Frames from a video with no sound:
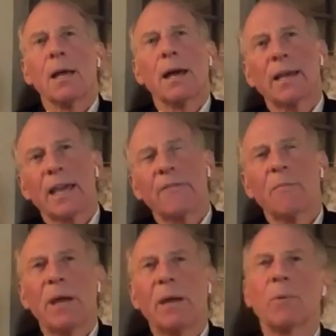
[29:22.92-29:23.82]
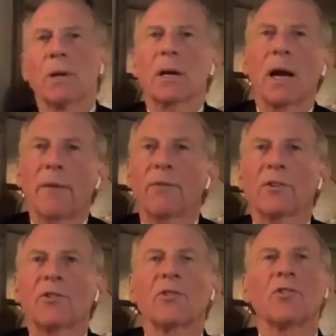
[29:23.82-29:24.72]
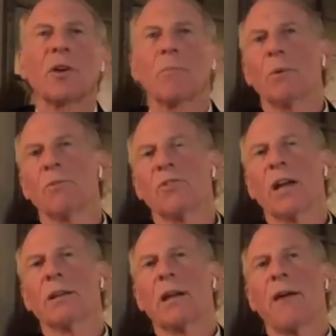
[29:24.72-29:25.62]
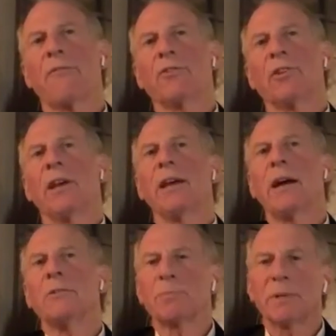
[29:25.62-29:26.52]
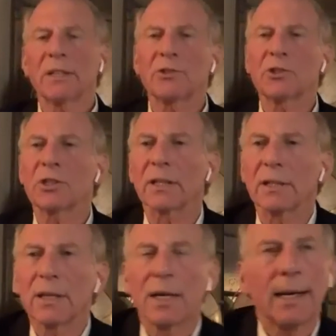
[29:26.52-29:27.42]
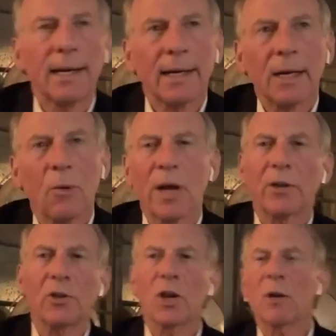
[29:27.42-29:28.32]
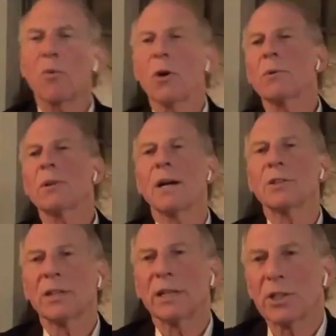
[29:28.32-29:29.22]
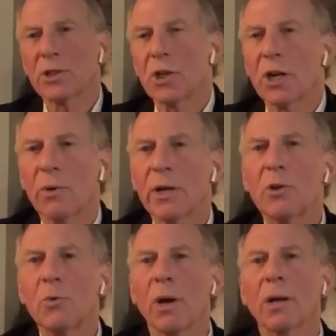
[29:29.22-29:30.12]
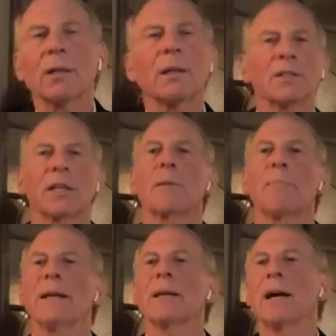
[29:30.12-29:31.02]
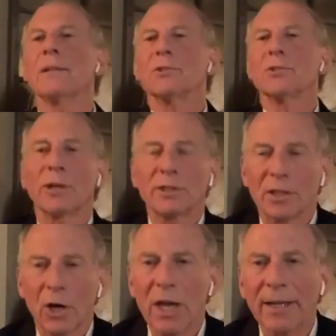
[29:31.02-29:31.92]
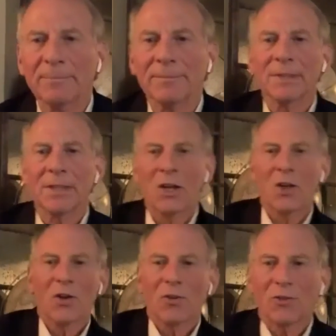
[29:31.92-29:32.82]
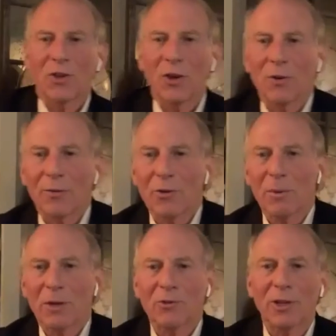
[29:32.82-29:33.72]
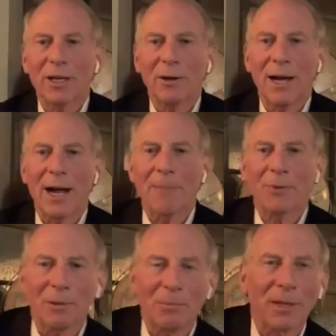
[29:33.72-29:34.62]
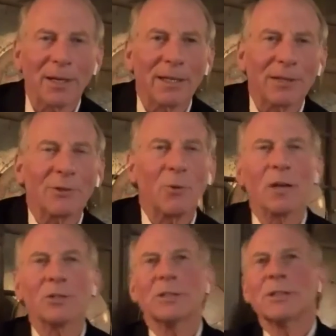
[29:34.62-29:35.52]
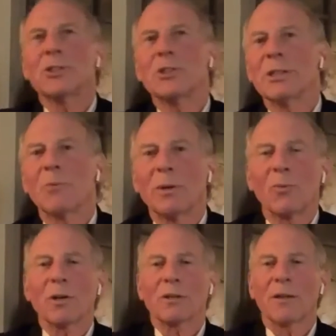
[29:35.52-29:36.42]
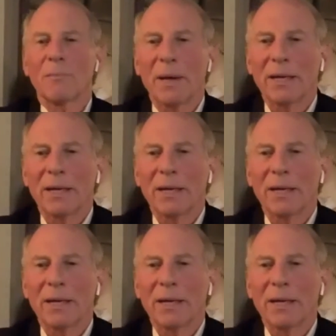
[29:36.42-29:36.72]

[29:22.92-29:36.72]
I gave a paper at a conference, and someone was at the conference and said, "Hey, that was pretty interesting. Why don't you come work with us?" And I said, "Sure. Where do you work?" And they said, "The Pentagon." So I said, "Okay." So a few months later, I hopped on a plane to Washington, D.C. and worked on at